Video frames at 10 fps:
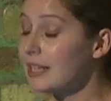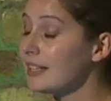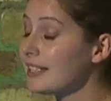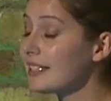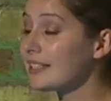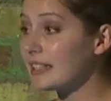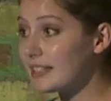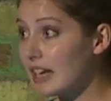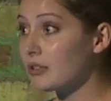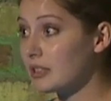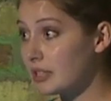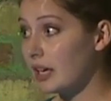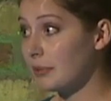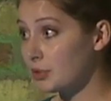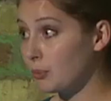This is a thousand
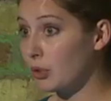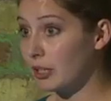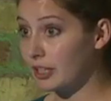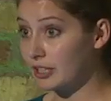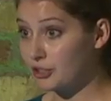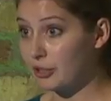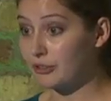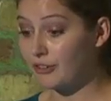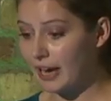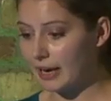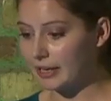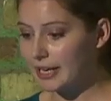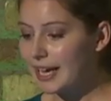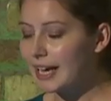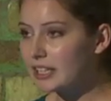times smaller than a strand of hair,
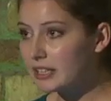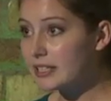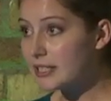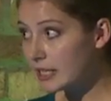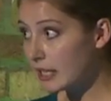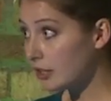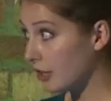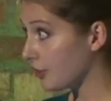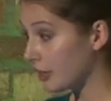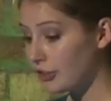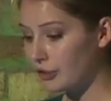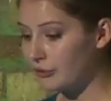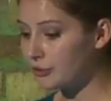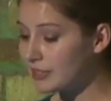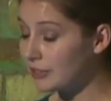and it is still not thin
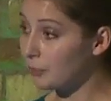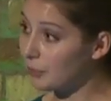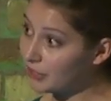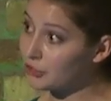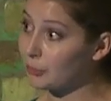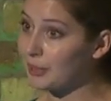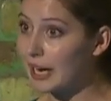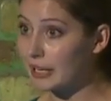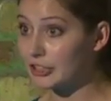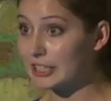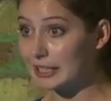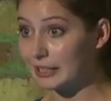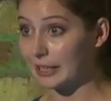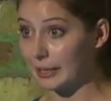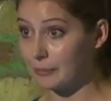enough to see the picture behind it
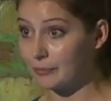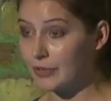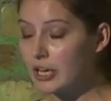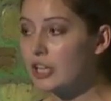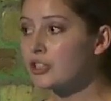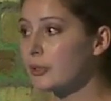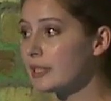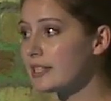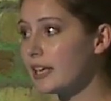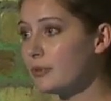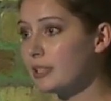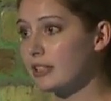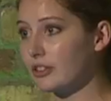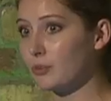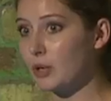clearly. So instead we
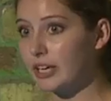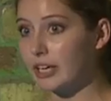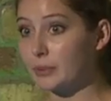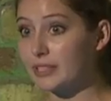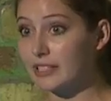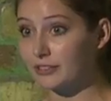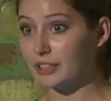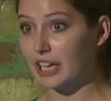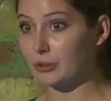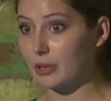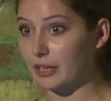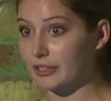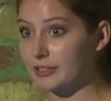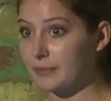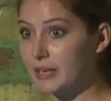started working with silver
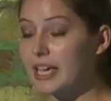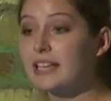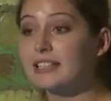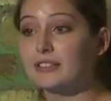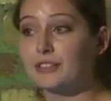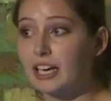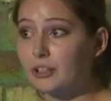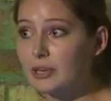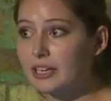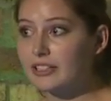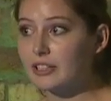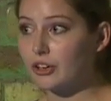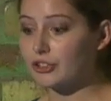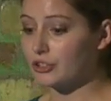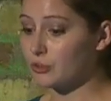nanowires. Silver nanowires
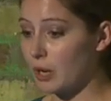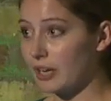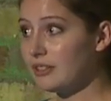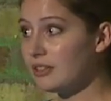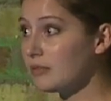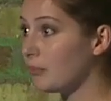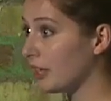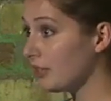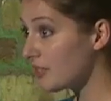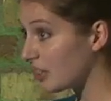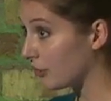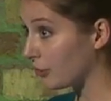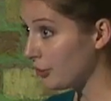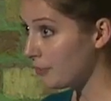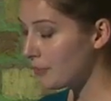are just wires made of
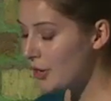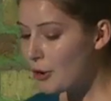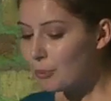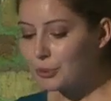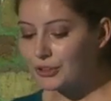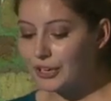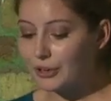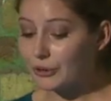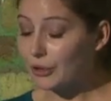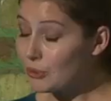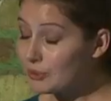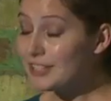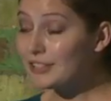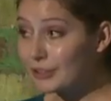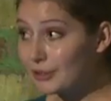silver, but they are
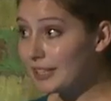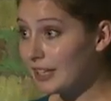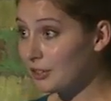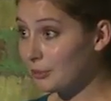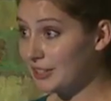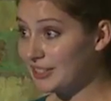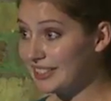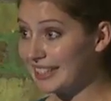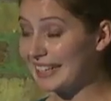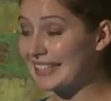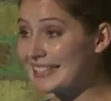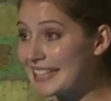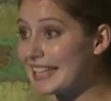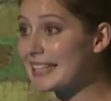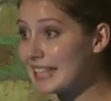only 30 nanometers thick and
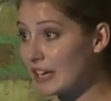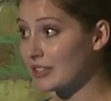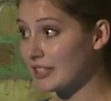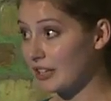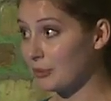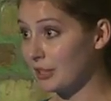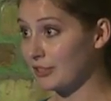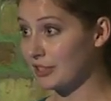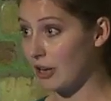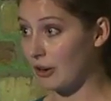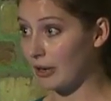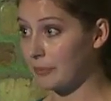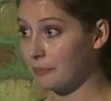10,000 nanometers long.